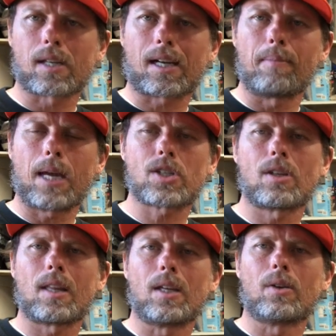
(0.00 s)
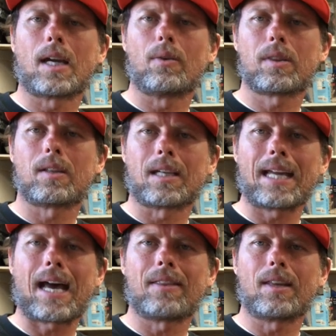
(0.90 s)
like I mentioned, that you get with the
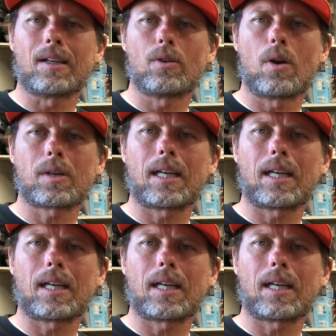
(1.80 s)
Get that you don't